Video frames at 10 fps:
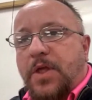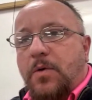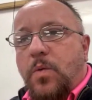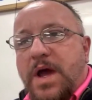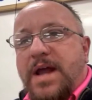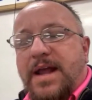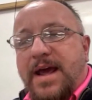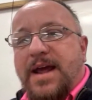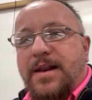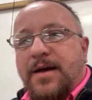we
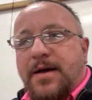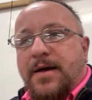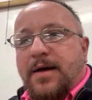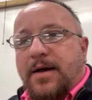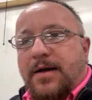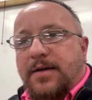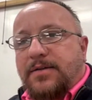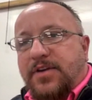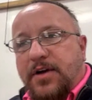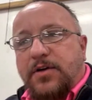need
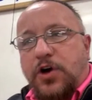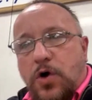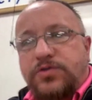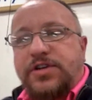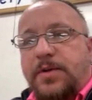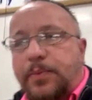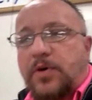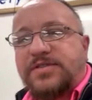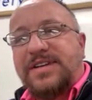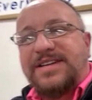to go to the
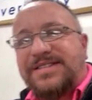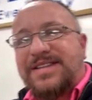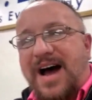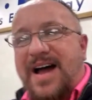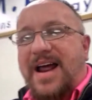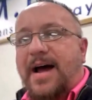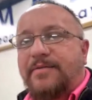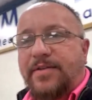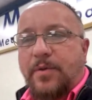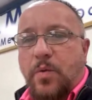person that's not
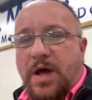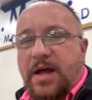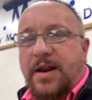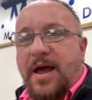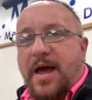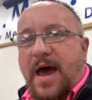having the win